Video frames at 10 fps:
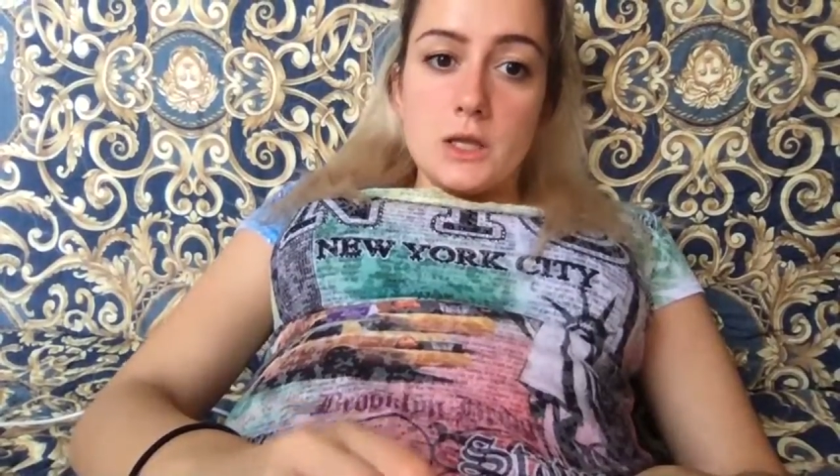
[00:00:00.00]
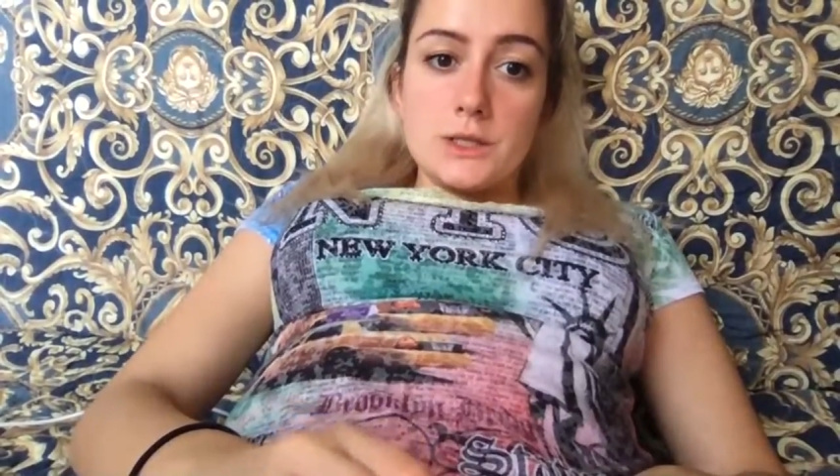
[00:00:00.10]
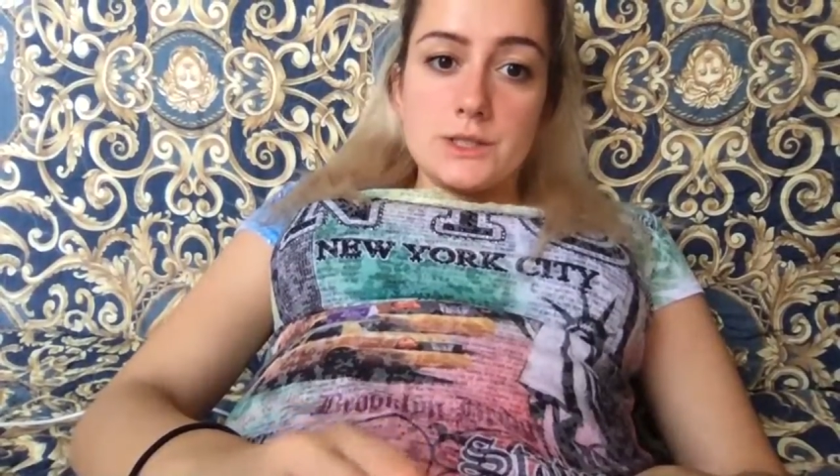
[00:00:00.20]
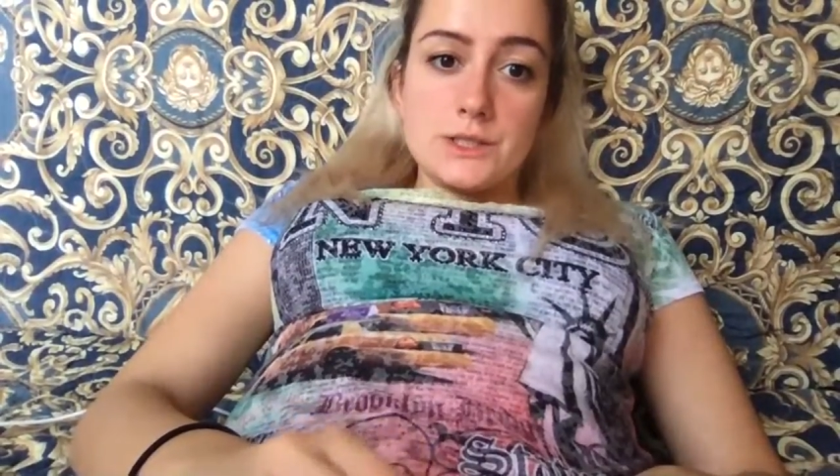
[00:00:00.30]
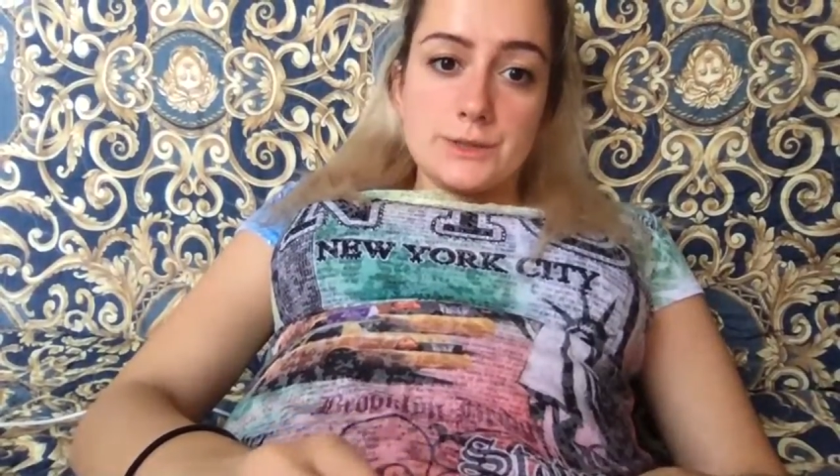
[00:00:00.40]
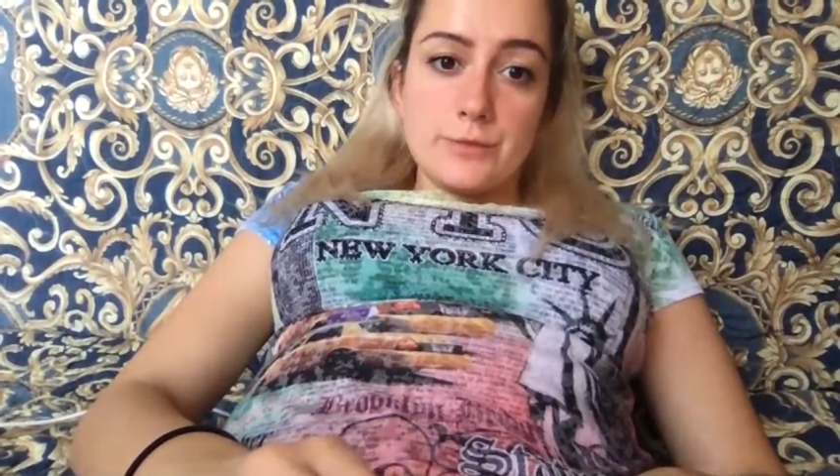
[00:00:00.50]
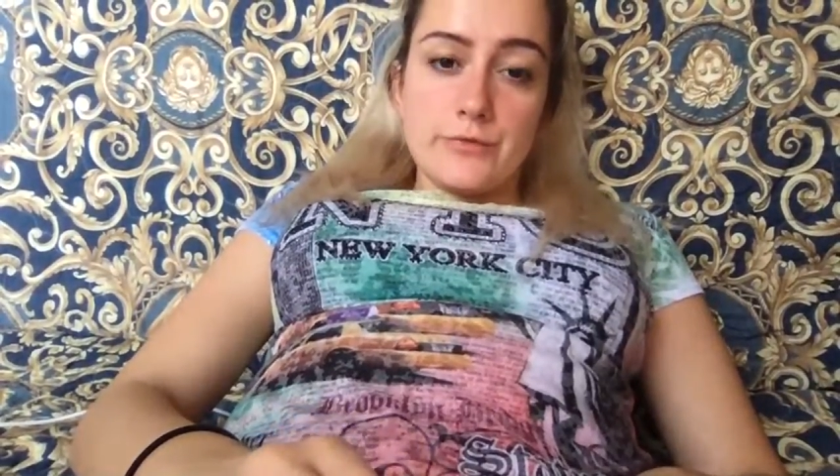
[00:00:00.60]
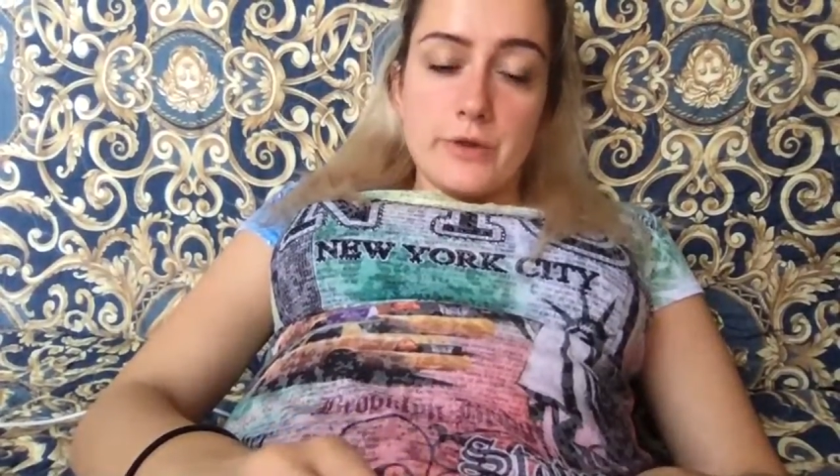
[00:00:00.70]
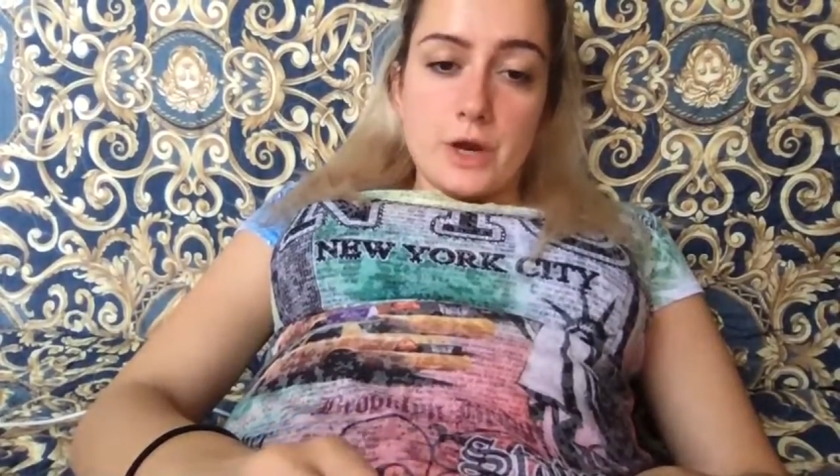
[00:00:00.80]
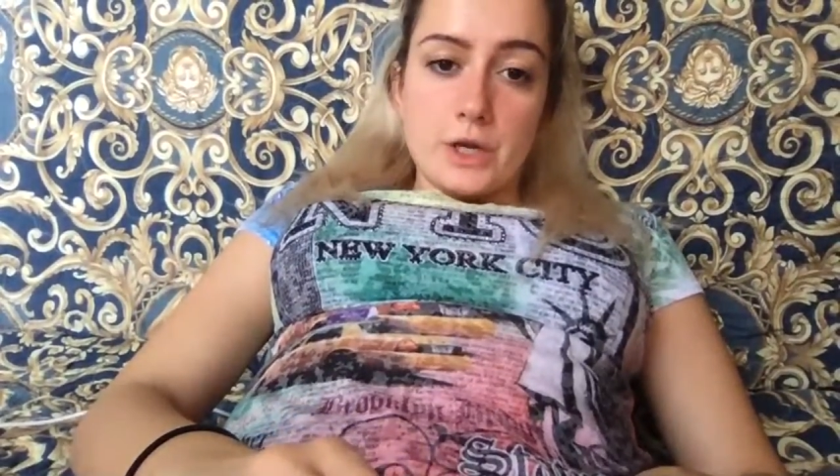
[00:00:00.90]
in a system
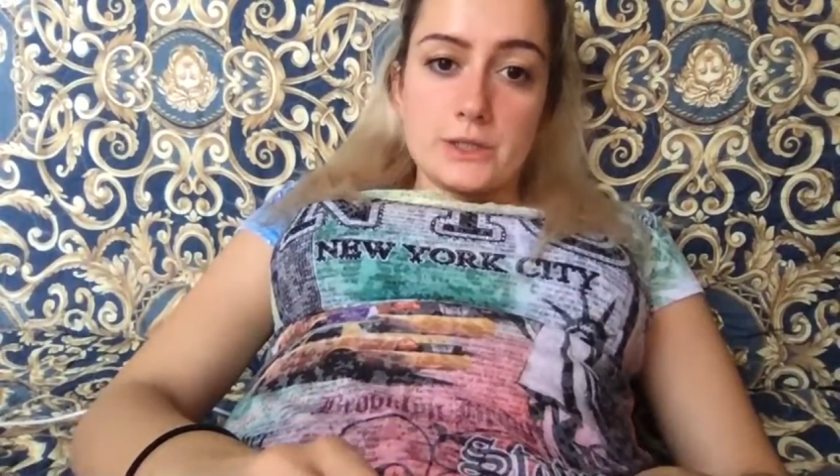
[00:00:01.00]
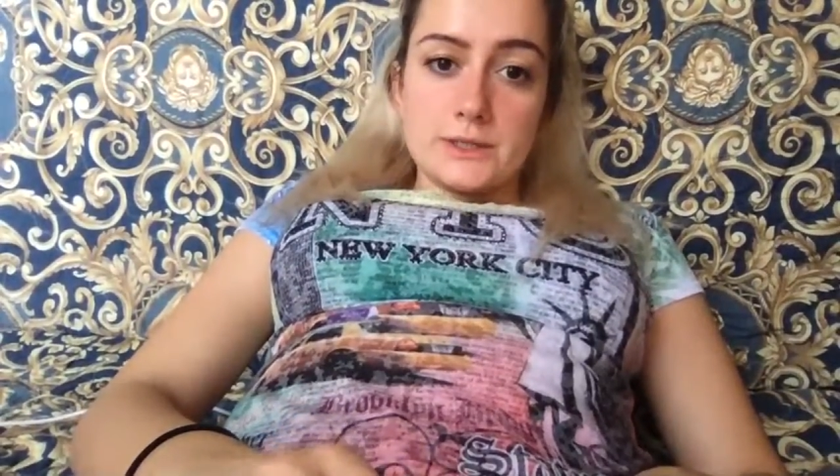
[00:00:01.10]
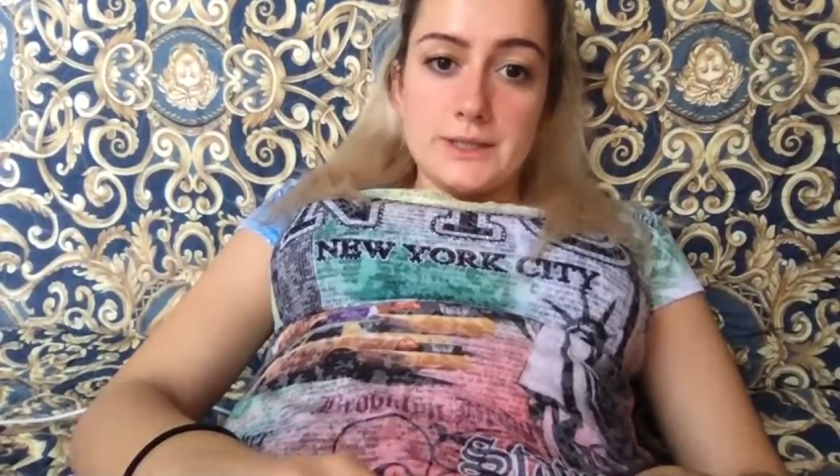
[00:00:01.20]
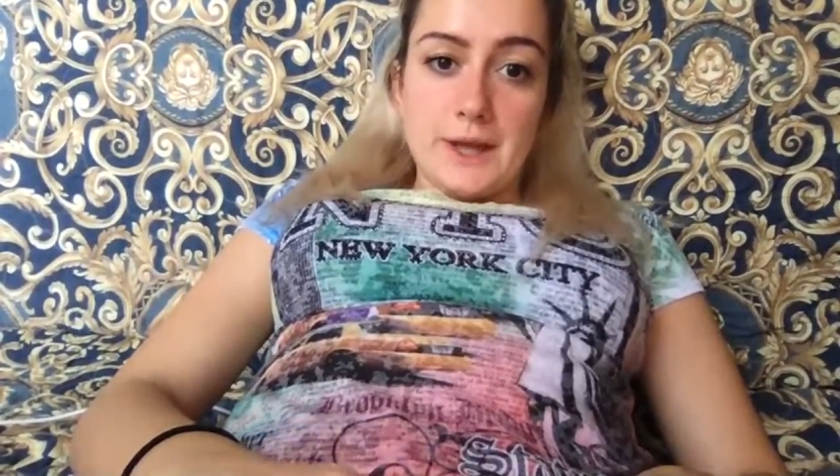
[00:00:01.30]
of various